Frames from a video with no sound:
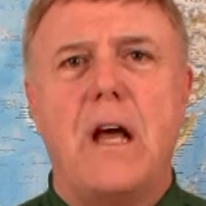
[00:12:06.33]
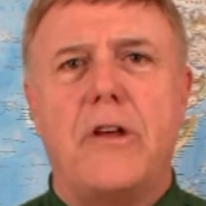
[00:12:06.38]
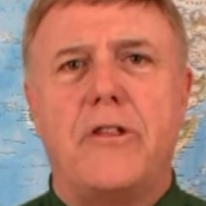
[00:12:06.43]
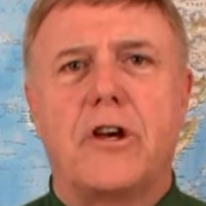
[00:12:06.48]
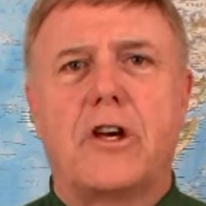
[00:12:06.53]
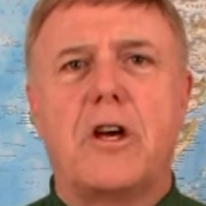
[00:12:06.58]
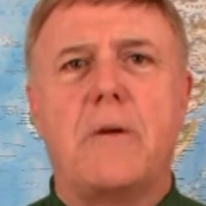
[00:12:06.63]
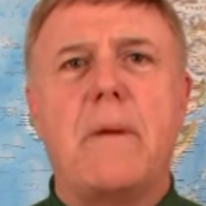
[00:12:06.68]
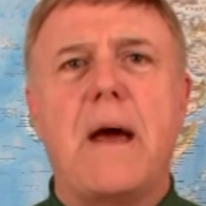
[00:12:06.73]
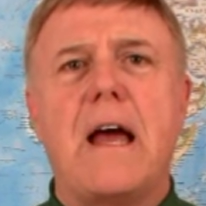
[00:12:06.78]

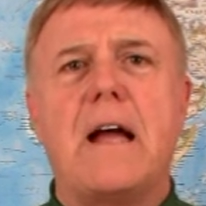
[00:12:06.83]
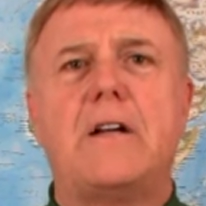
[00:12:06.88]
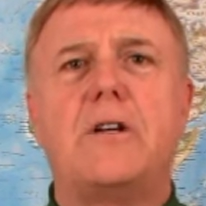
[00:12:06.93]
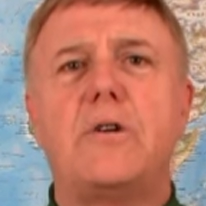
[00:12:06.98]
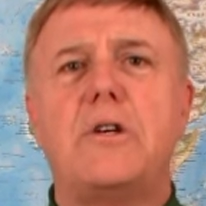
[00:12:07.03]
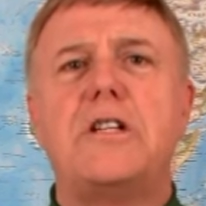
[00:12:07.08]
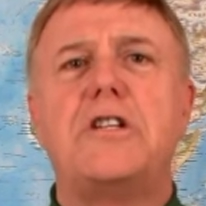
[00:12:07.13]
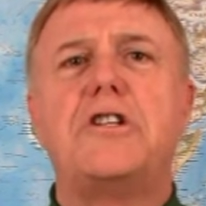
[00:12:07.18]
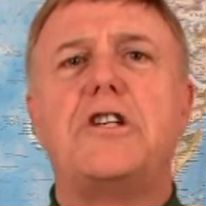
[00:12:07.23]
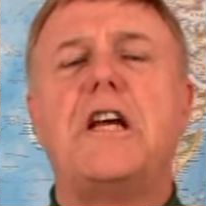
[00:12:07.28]
The
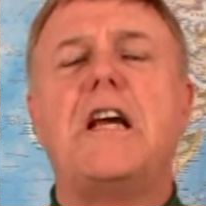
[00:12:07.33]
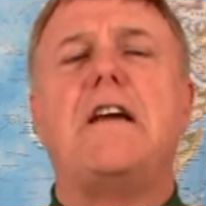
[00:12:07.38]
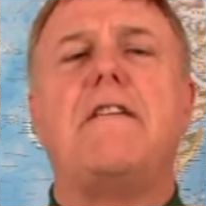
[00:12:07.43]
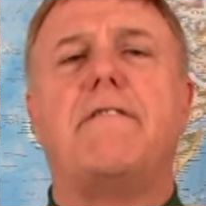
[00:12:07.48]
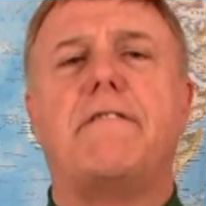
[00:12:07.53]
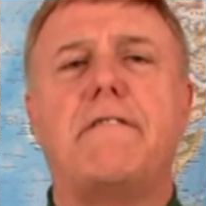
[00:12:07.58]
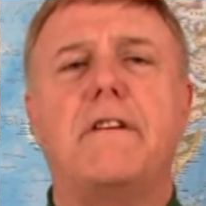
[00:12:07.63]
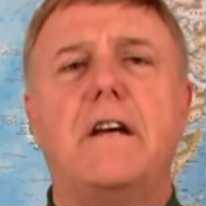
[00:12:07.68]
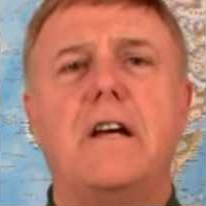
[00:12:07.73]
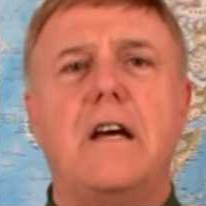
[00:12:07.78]

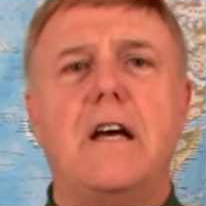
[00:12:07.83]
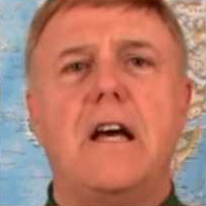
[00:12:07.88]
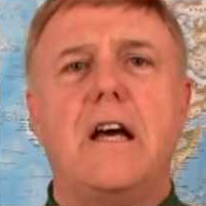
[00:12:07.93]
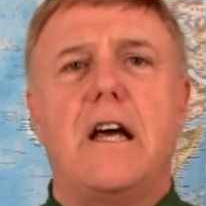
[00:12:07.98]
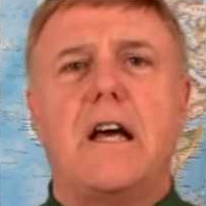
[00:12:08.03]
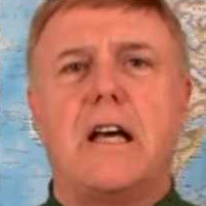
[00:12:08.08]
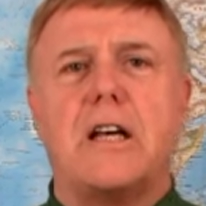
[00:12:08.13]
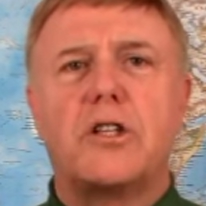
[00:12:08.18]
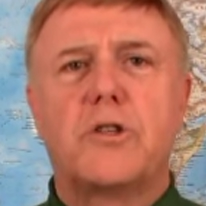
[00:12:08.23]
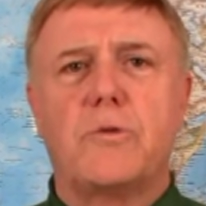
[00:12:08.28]
commander-in-chief
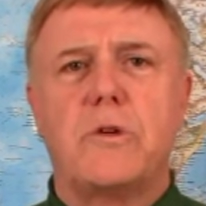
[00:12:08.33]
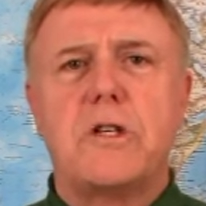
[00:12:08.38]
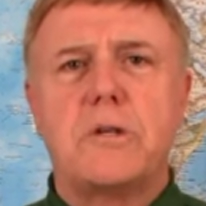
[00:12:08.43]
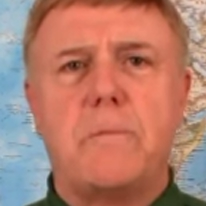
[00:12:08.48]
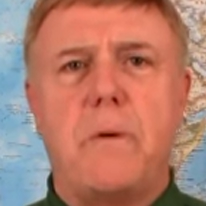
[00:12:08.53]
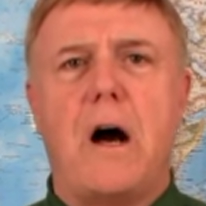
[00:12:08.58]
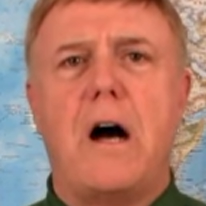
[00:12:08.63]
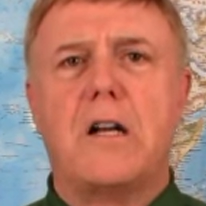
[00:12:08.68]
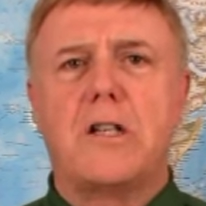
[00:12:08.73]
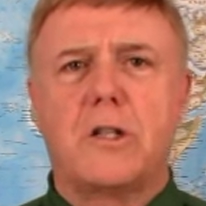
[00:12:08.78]
is
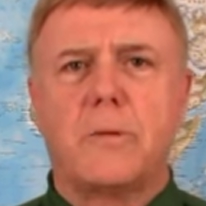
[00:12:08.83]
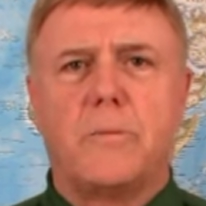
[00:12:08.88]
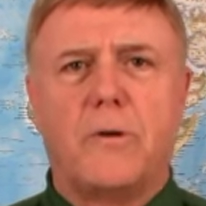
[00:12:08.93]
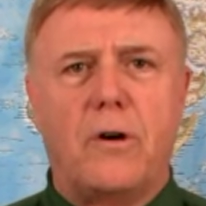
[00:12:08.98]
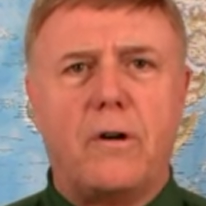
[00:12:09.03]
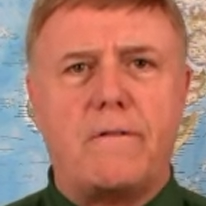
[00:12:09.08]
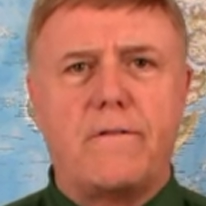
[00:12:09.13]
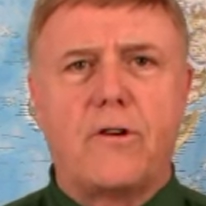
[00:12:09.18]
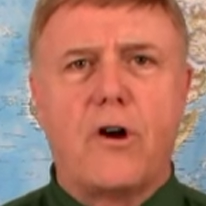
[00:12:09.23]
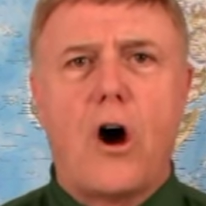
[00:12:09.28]

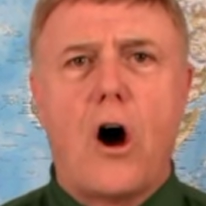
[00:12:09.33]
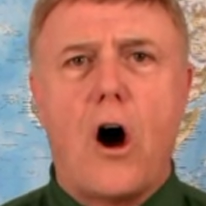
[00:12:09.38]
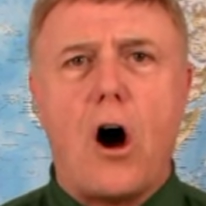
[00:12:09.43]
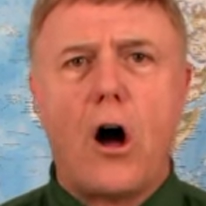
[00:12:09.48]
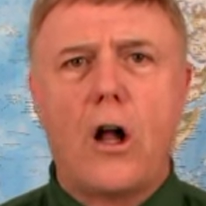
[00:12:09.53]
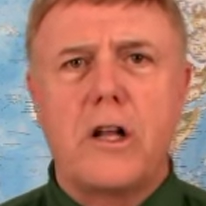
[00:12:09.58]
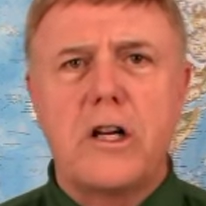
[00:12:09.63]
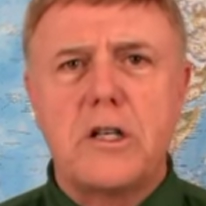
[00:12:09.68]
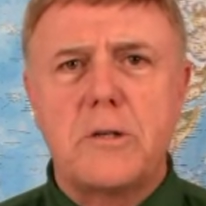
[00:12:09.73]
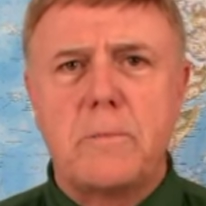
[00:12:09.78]
responsible for
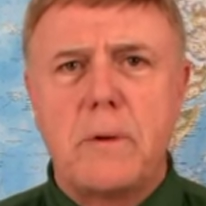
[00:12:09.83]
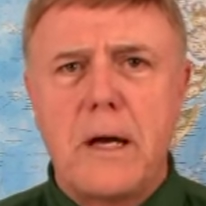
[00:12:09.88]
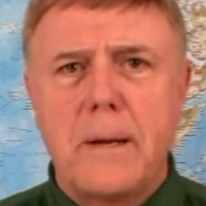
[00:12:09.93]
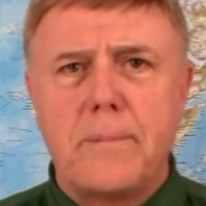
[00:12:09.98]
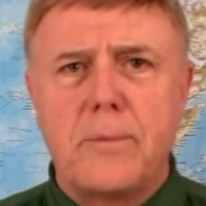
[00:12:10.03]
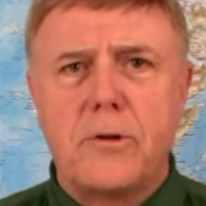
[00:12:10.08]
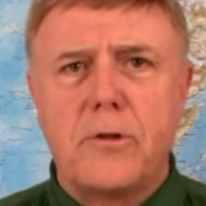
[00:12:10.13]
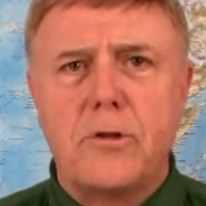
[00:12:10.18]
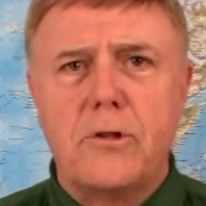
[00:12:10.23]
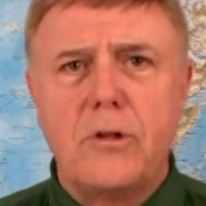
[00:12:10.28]
all his
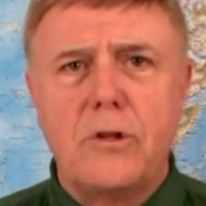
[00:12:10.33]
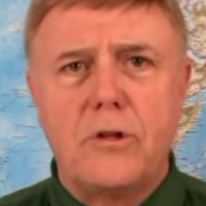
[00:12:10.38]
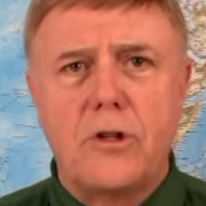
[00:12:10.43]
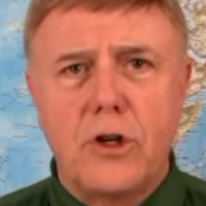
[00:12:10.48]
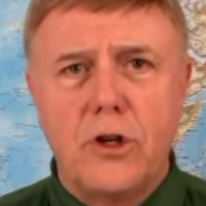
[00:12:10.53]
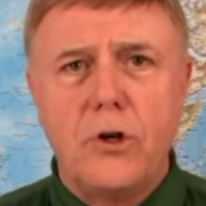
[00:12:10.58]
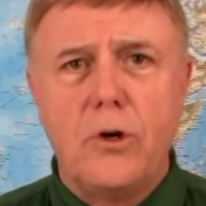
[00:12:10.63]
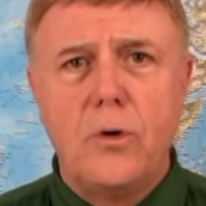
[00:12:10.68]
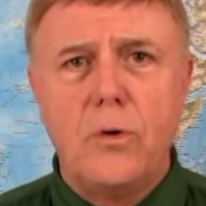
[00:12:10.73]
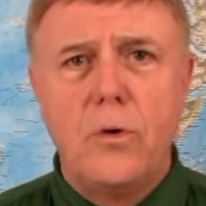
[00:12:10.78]
people
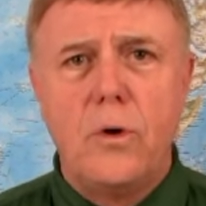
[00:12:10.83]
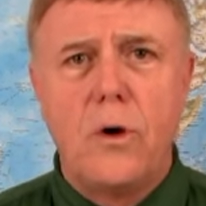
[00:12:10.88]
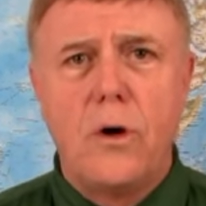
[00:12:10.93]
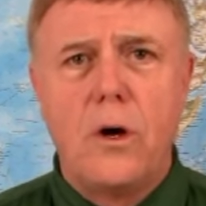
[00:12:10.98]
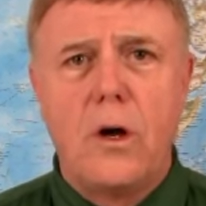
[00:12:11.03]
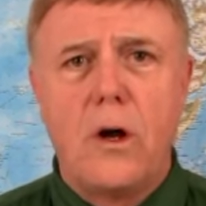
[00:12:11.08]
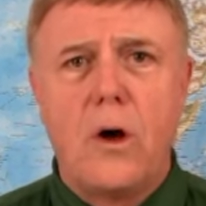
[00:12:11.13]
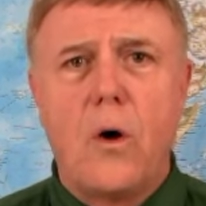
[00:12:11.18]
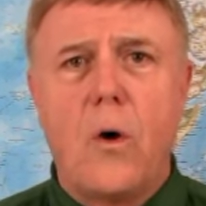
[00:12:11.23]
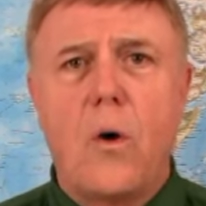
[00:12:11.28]
do
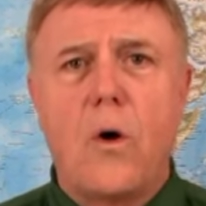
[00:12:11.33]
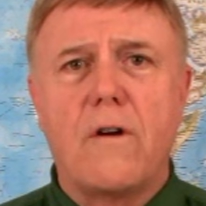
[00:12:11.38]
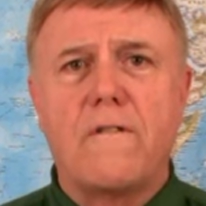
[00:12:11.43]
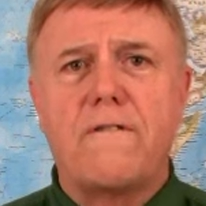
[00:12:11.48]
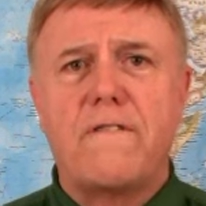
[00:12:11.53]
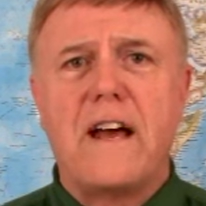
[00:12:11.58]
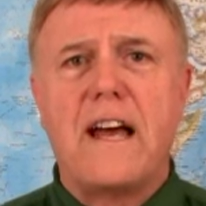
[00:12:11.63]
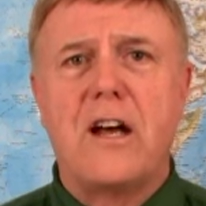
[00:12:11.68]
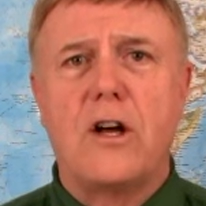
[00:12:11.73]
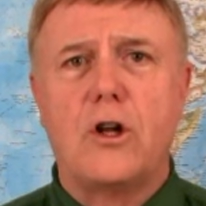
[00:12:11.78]
or
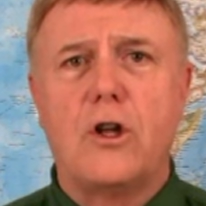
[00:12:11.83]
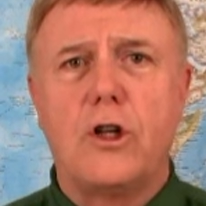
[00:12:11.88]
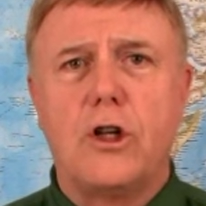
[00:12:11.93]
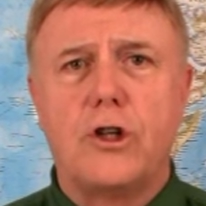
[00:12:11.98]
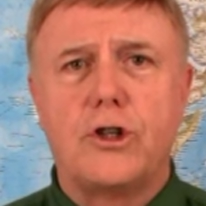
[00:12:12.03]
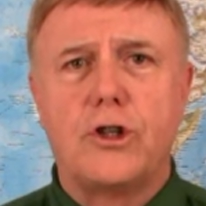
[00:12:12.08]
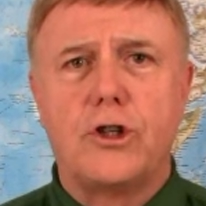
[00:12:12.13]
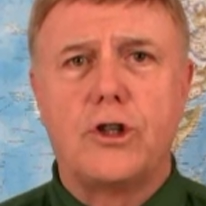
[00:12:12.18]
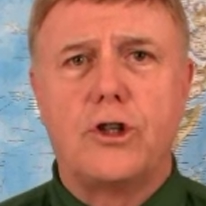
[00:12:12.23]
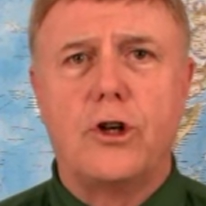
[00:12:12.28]
fail
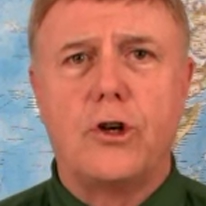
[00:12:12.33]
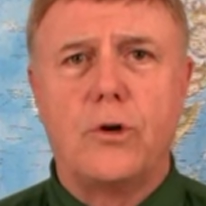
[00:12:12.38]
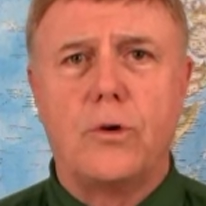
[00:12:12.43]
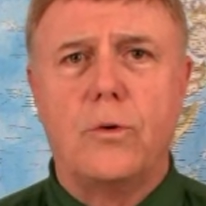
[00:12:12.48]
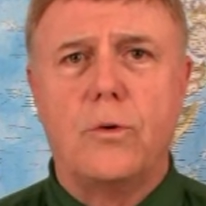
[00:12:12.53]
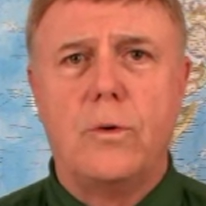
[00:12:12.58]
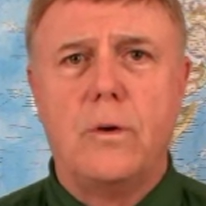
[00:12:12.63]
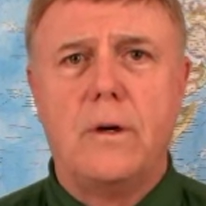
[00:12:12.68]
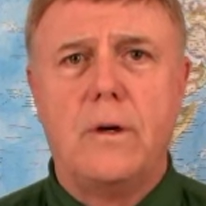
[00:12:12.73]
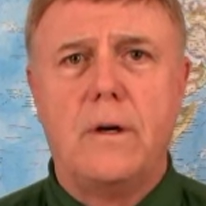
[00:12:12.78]
to do,